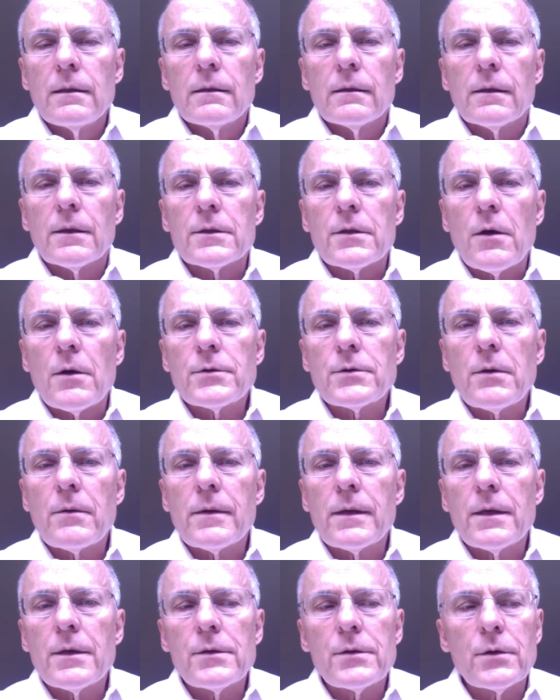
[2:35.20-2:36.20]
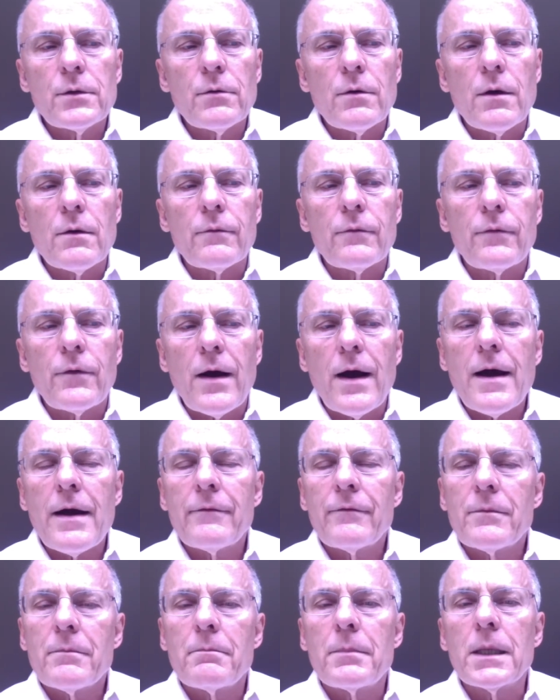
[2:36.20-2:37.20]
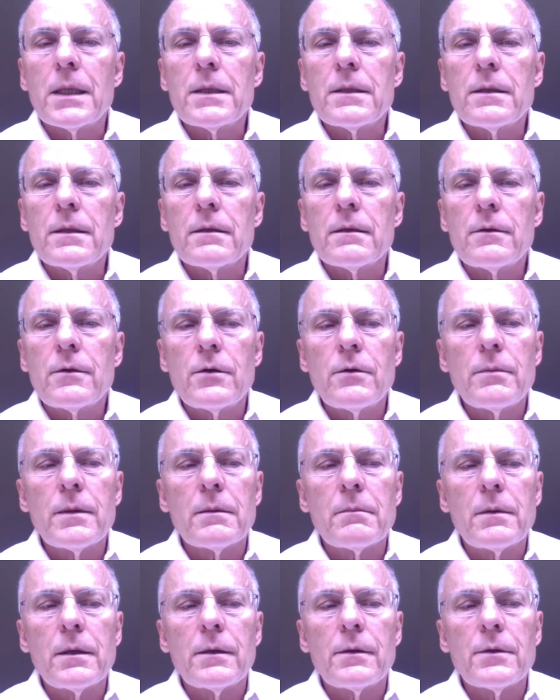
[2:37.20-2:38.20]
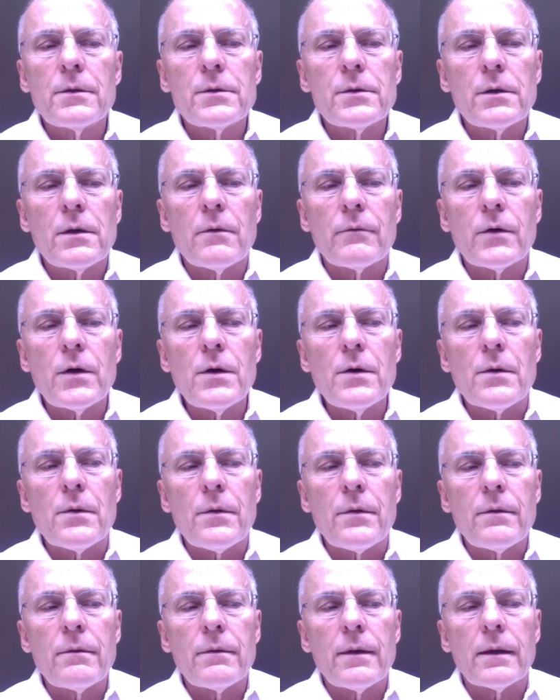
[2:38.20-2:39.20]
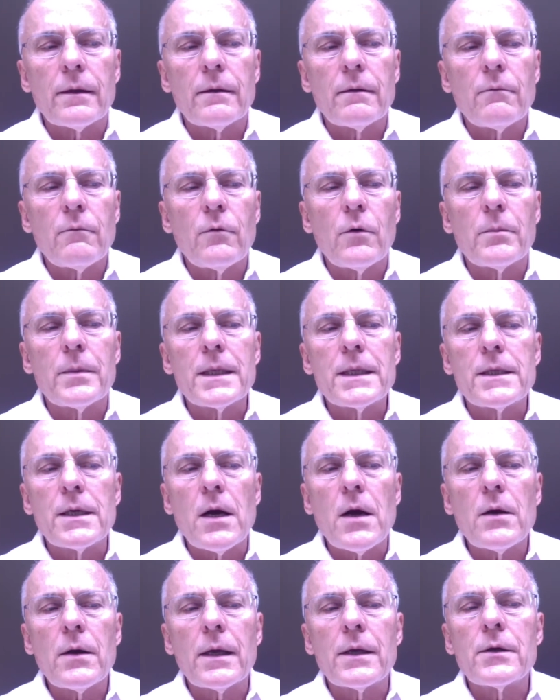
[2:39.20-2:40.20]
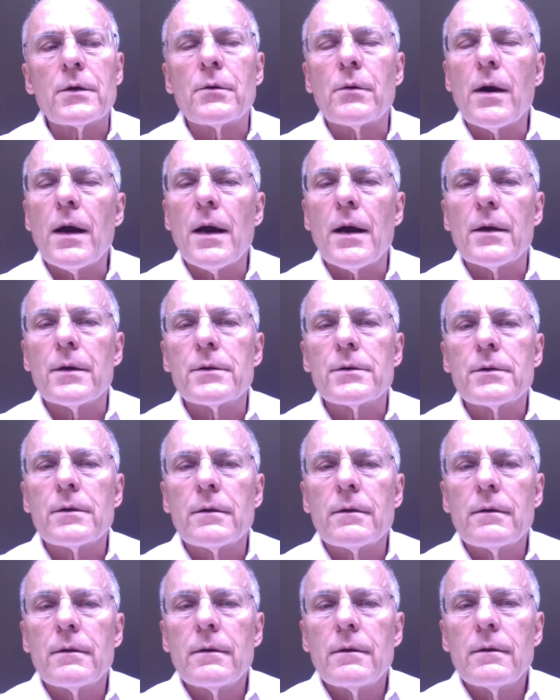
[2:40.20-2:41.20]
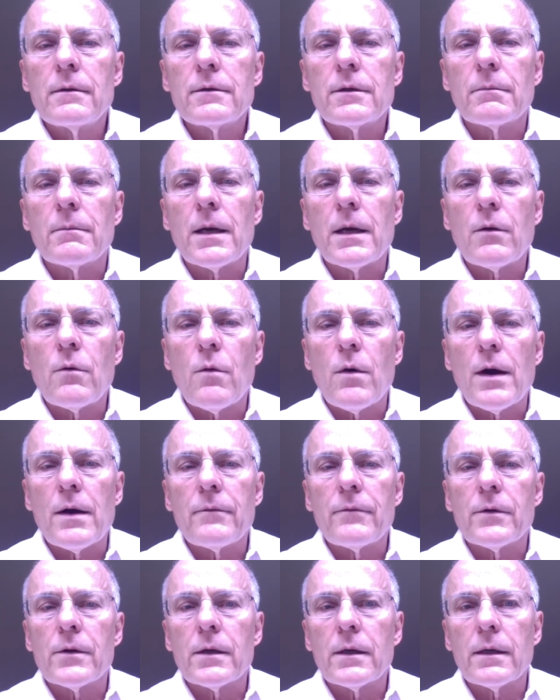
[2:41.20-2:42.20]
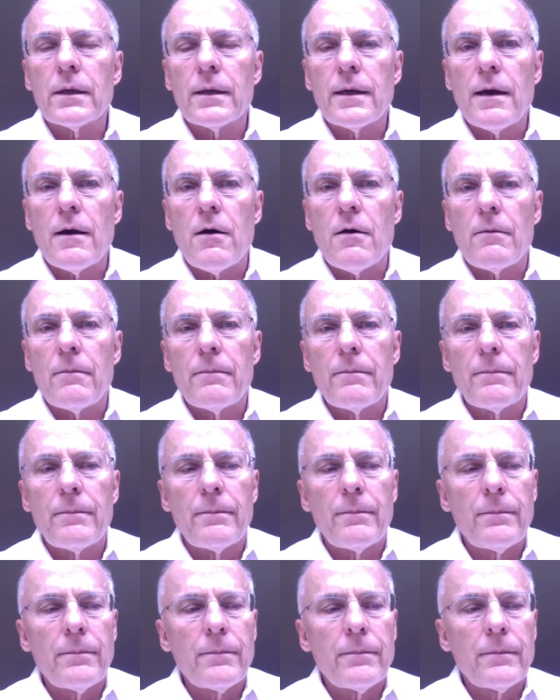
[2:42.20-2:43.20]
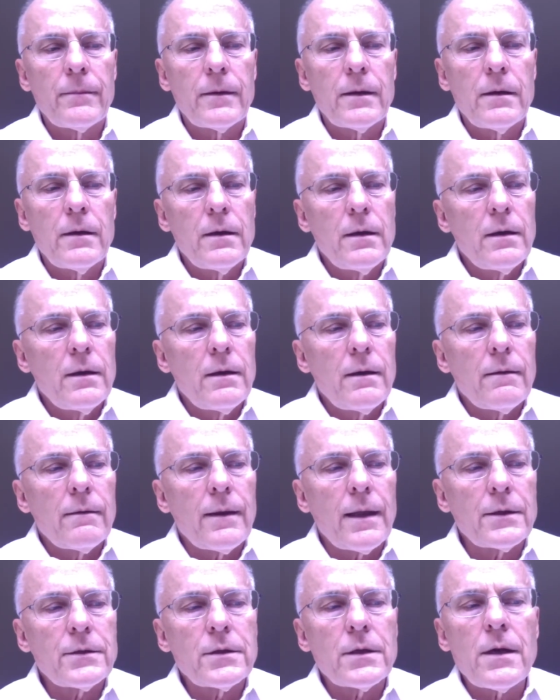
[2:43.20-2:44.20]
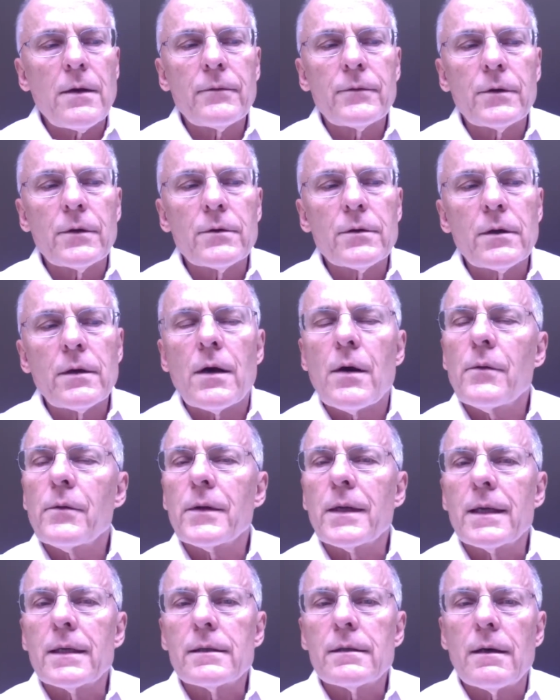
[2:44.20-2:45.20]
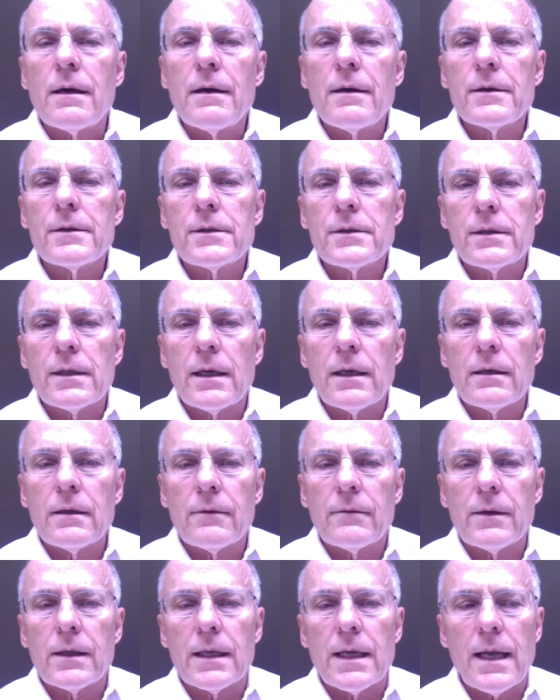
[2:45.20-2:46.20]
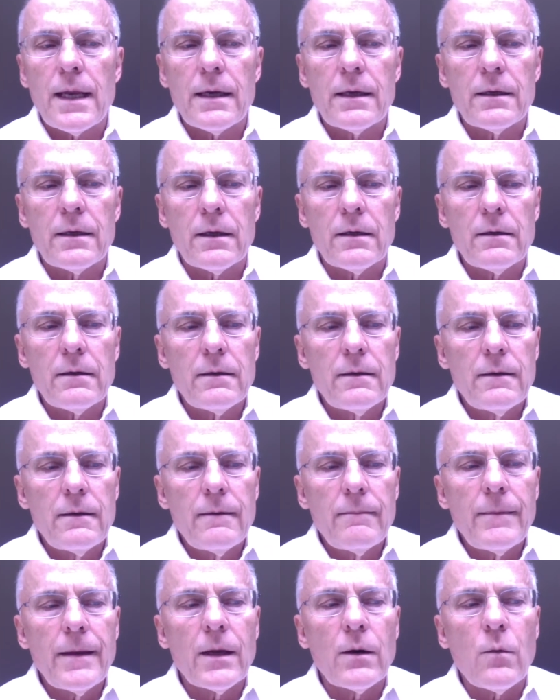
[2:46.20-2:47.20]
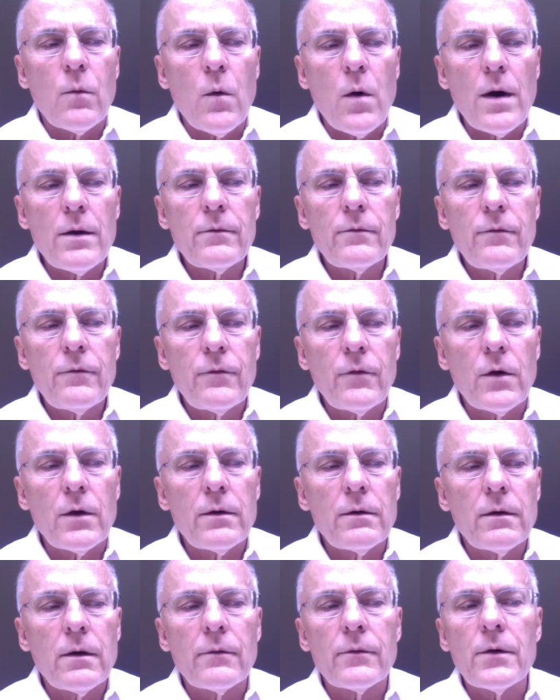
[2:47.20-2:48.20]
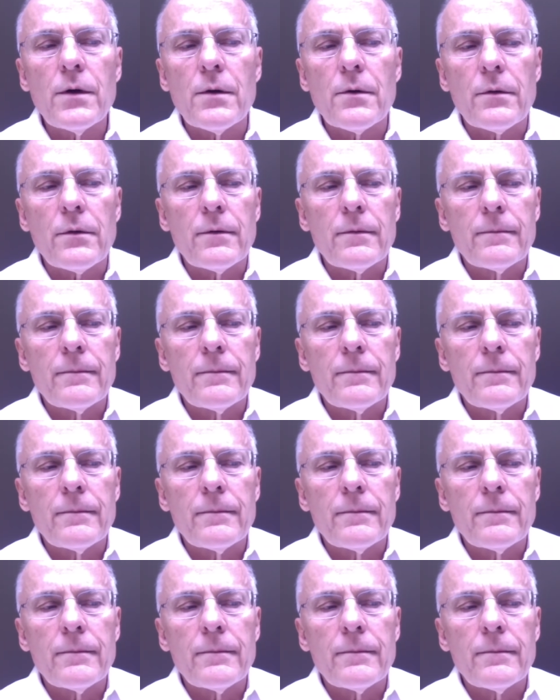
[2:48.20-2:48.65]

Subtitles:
There's also the issue of 5 billion cubic meters of earth that will be dug and dredged to make way for the canal. That's enough dirt to cover the entire state of Connecticut in 1 foot of earth.